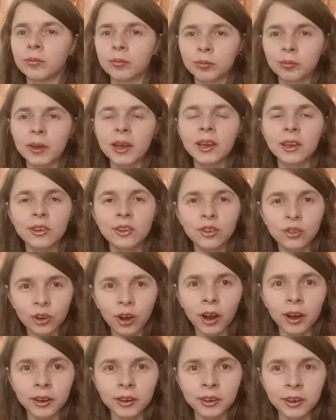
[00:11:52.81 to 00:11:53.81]
make it
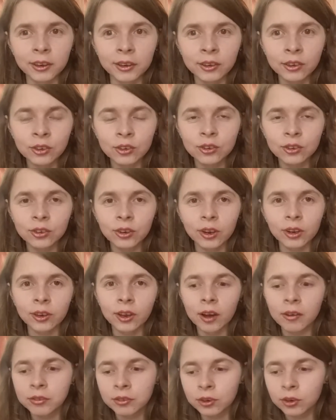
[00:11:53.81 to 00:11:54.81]
childish, and
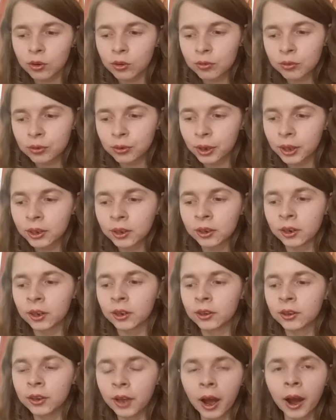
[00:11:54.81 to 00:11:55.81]
after you've written
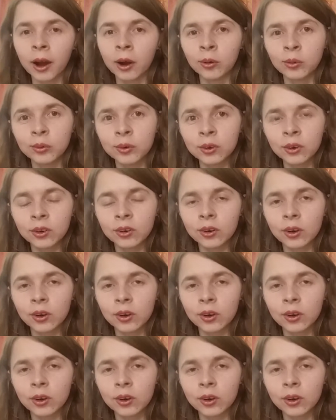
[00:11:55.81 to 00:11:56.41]
it down,